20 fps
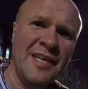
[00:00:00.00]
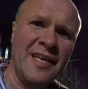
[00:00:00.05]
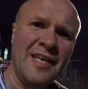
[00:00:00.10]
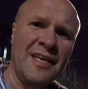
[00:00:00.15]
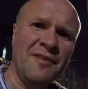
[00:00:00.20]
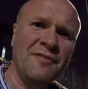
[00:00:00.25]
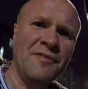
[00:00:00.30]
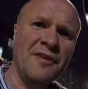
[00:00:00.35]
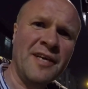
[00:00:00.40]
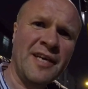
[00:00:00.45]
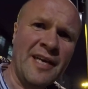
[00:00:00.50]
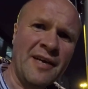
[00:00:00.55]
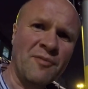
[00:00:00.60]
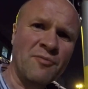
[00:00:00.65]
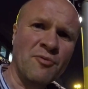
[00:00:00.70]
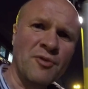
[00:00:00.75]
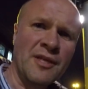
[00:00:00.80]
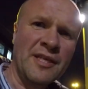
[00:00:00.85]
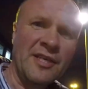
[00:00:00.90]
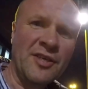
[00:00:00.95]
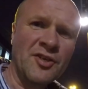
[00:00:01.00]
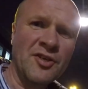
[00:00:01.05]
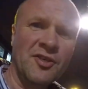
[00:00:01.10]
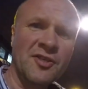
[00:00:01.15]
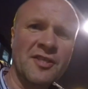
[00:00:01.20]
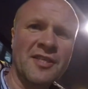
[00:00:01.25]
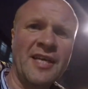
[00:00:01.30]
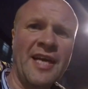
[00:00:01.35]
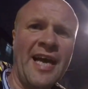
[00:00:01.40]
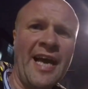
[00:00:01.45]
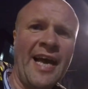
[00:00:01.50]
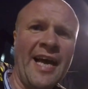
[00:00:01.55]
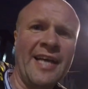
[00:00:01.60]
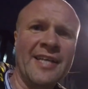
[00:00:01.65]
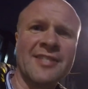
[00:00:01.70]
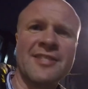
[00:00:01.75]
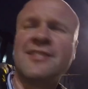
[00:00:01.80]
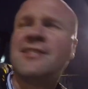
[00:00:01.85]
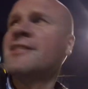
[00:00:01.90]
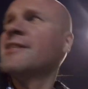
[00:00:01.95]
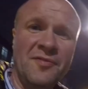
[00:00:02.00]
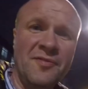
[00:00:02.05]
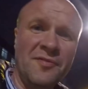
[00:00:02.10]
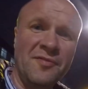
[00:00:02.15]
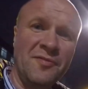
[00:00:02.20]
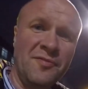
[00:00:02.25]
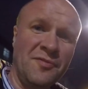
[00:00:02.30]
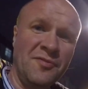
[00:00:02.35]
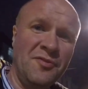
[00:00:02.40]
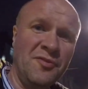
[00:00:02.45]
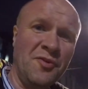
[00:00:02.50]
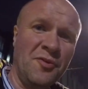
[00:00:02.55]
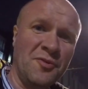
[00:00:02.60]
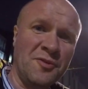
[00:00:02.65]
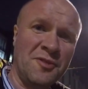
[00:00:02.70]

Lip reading: if I get really good at not